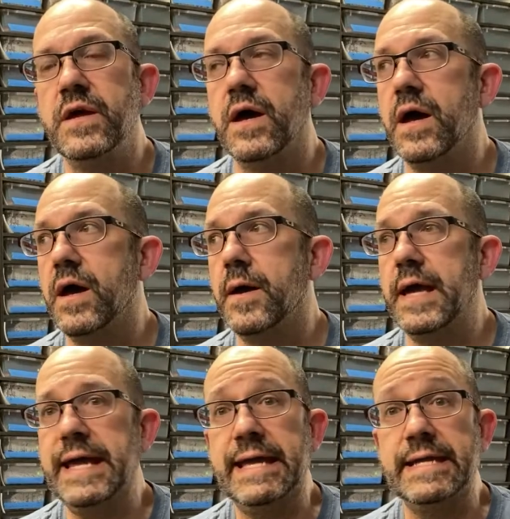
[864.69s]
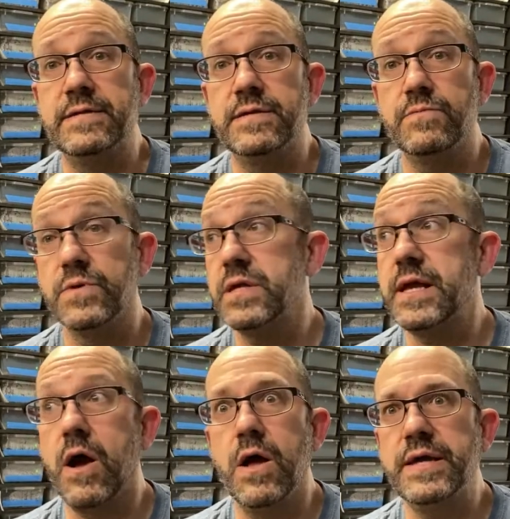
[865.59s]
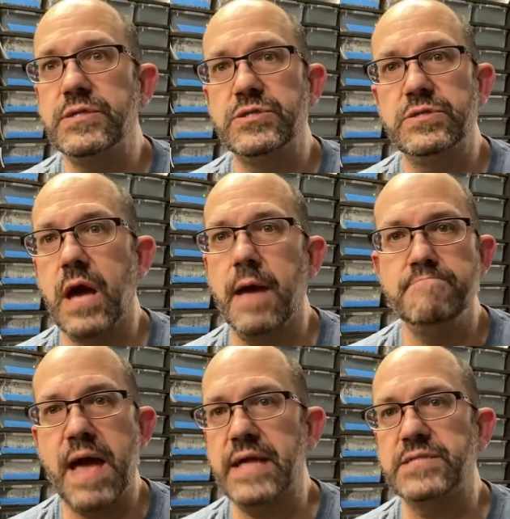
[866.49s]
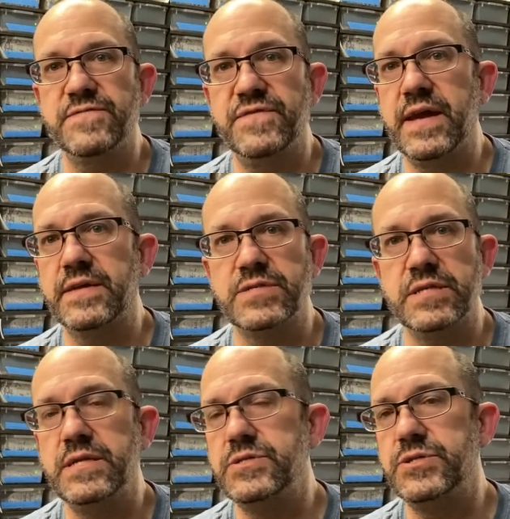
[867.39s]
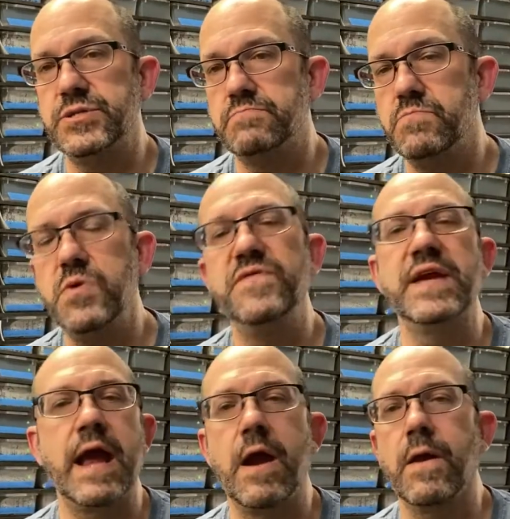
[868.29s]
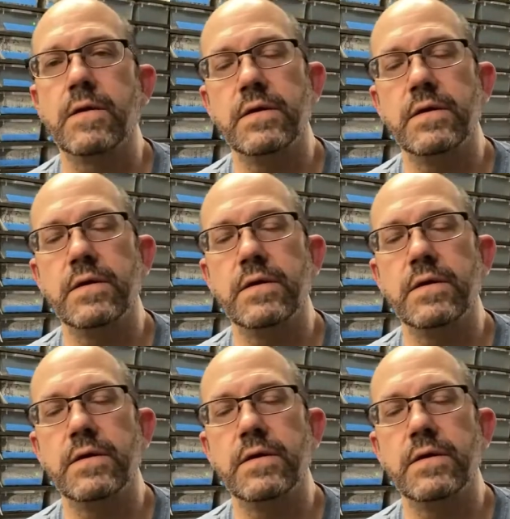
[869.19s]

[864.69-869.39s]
And really he's got massive fans, and he's just moving air.